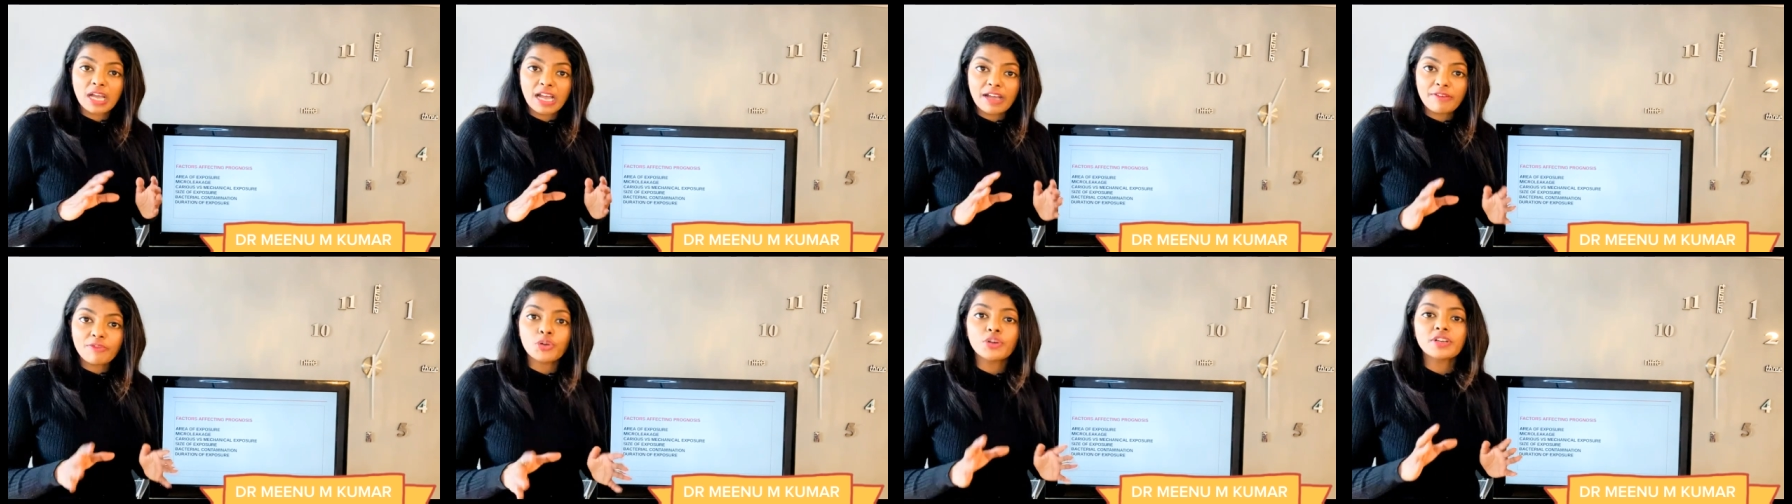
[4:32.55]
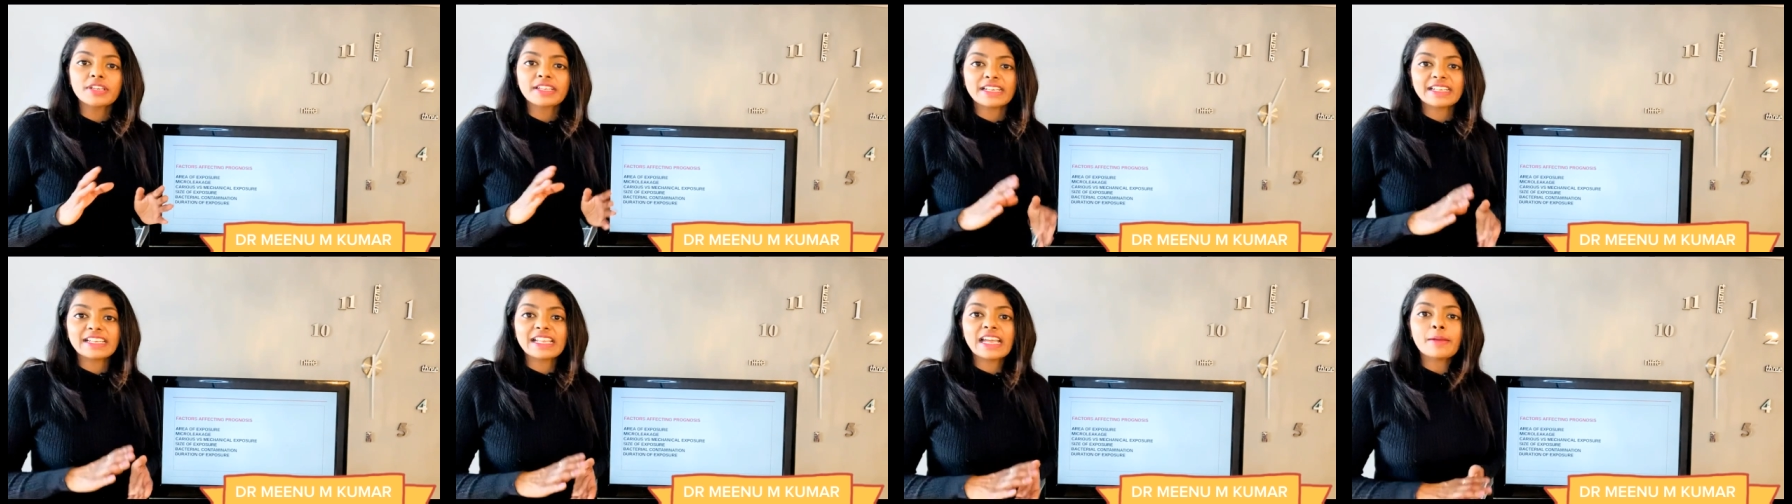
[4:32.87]

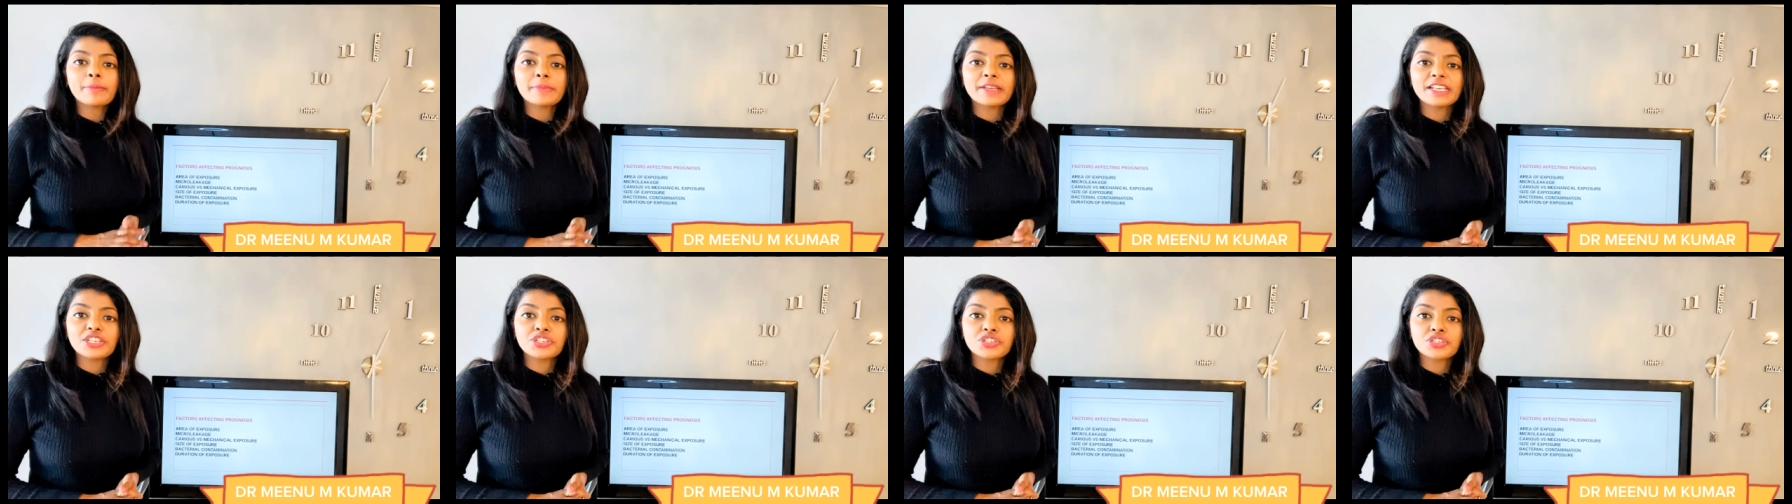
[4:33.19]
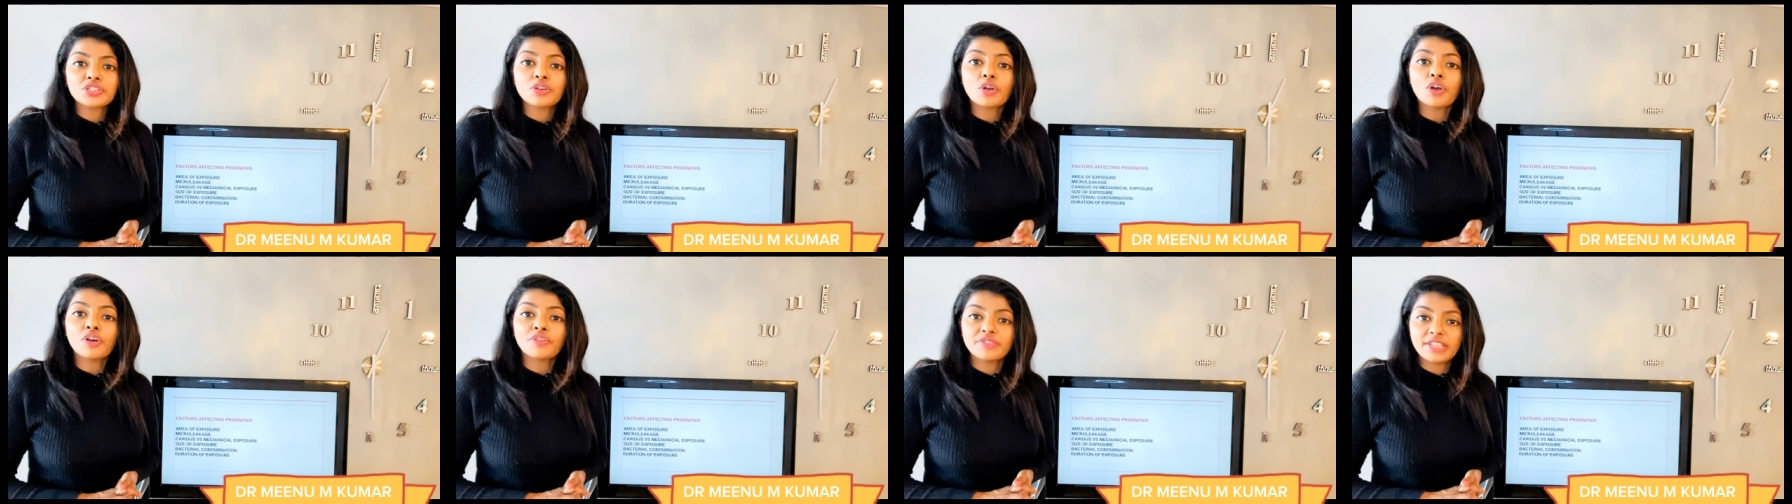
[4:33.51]
avoid
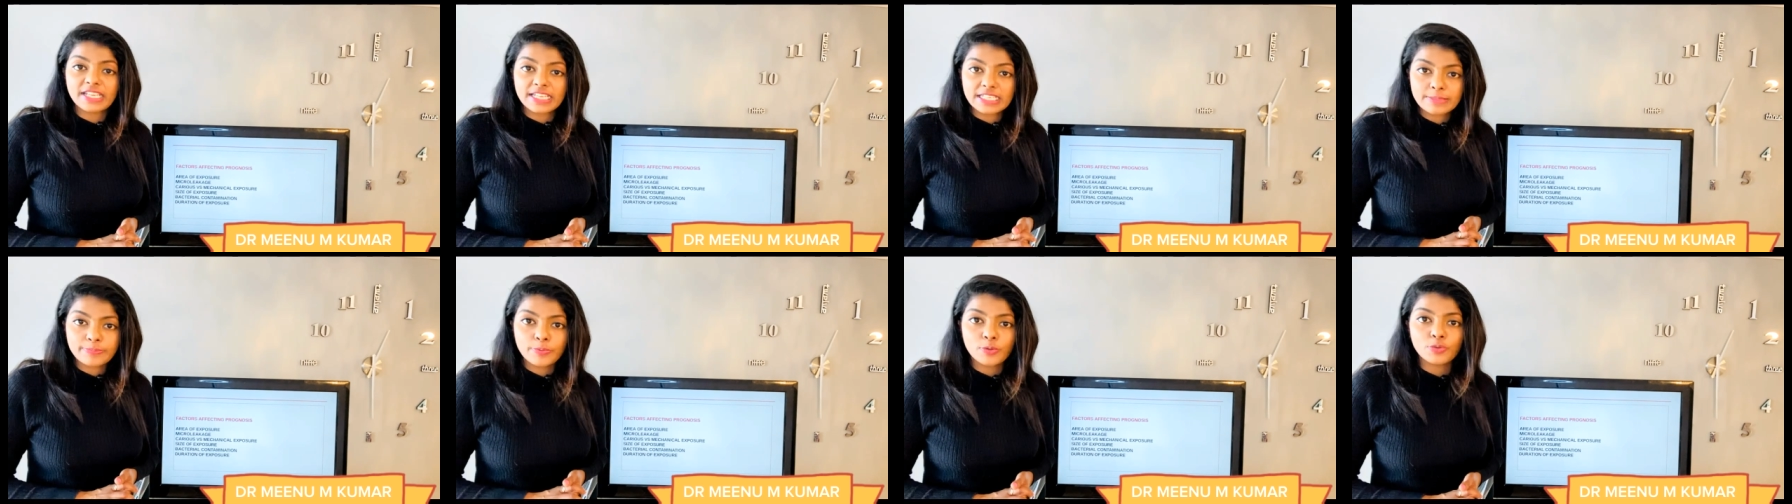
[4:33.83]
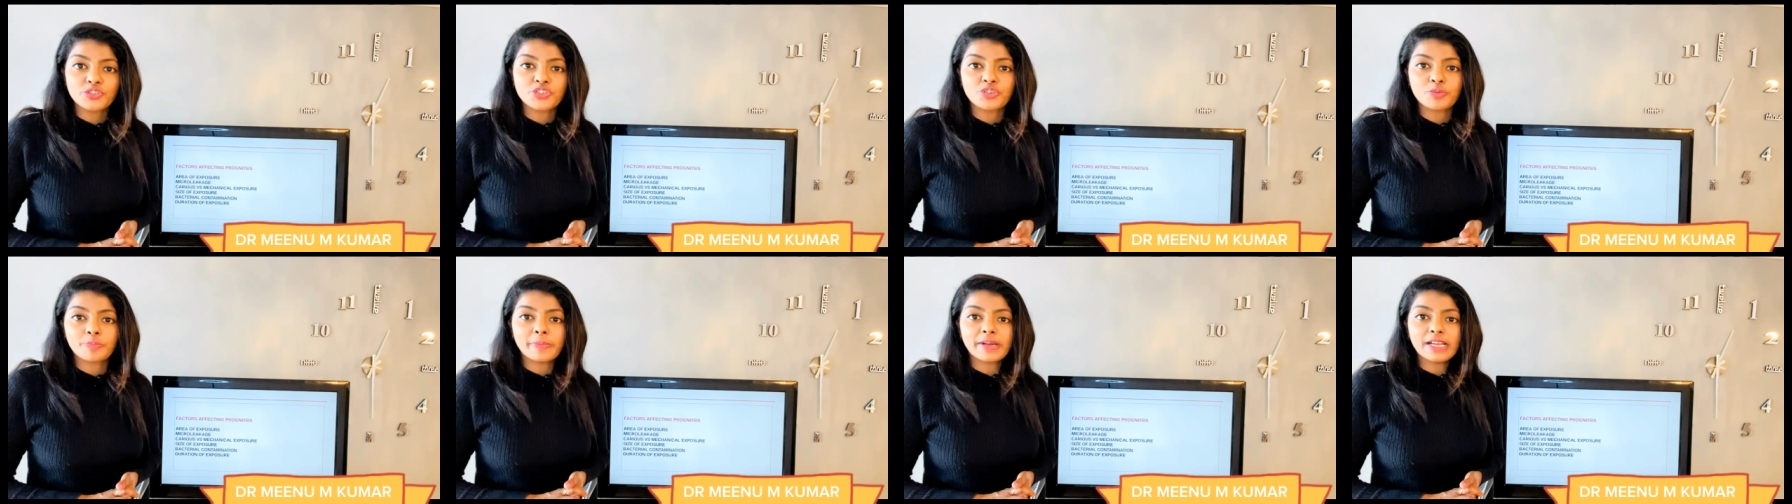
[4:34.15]
contamination of the
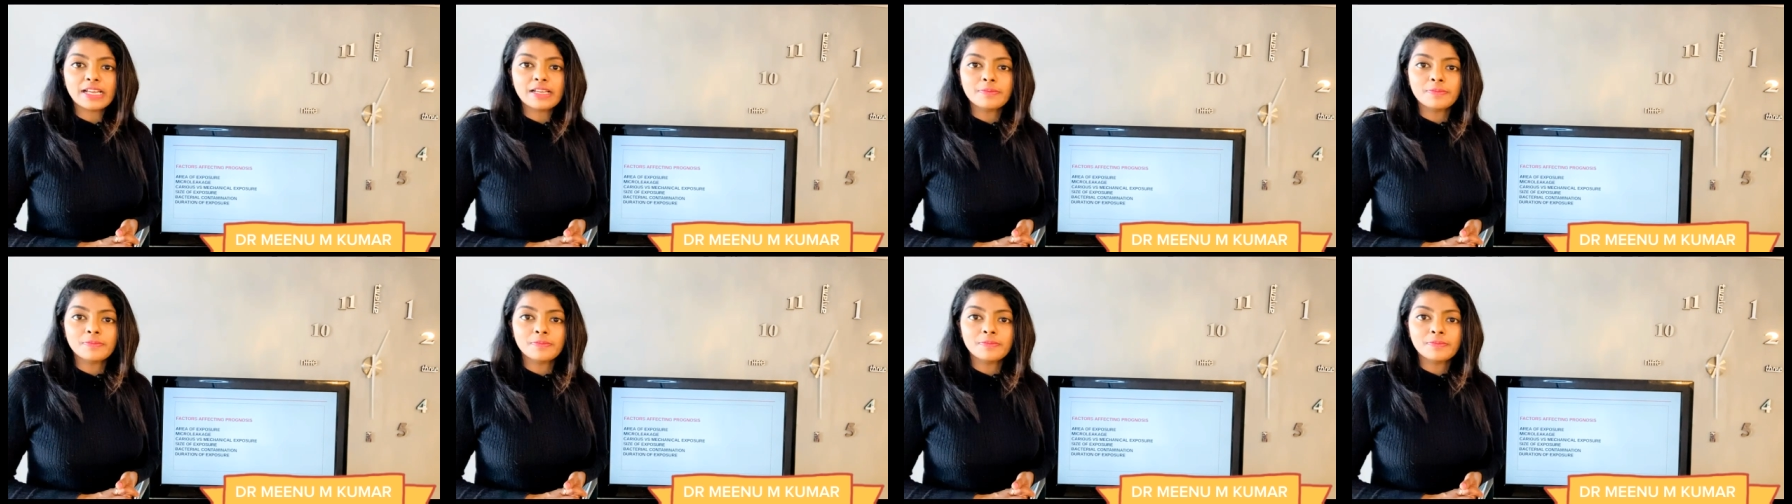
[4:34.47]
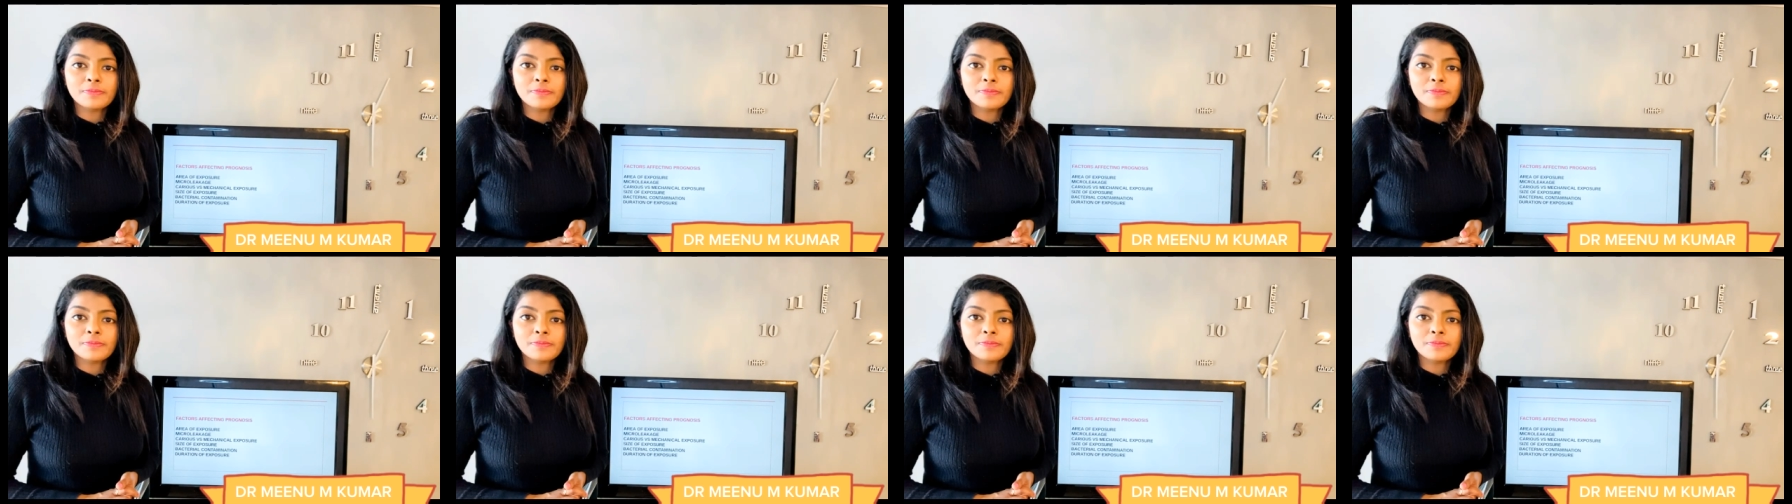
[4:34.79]
exposed pulp,